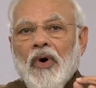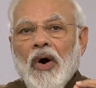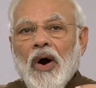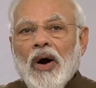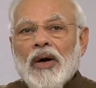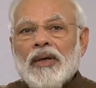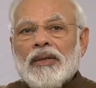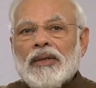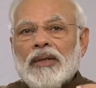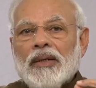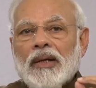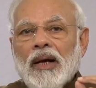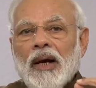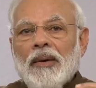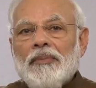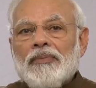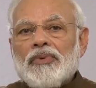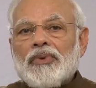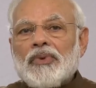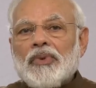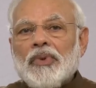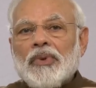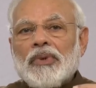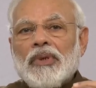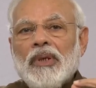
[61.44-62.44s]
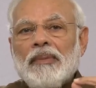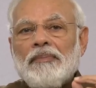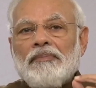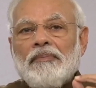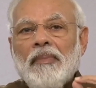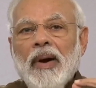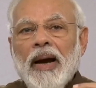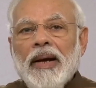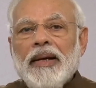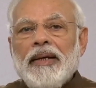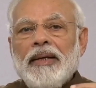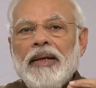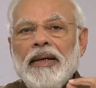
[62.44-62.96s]
what comes to the
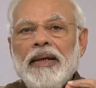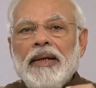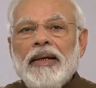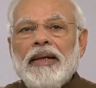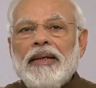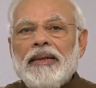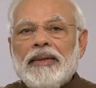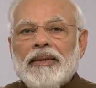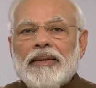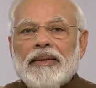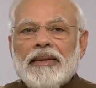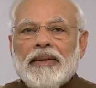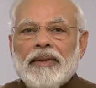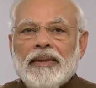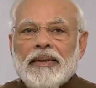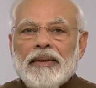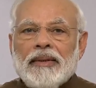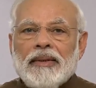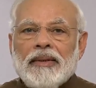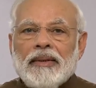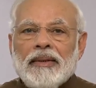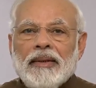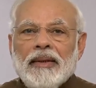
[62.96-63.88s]
mind is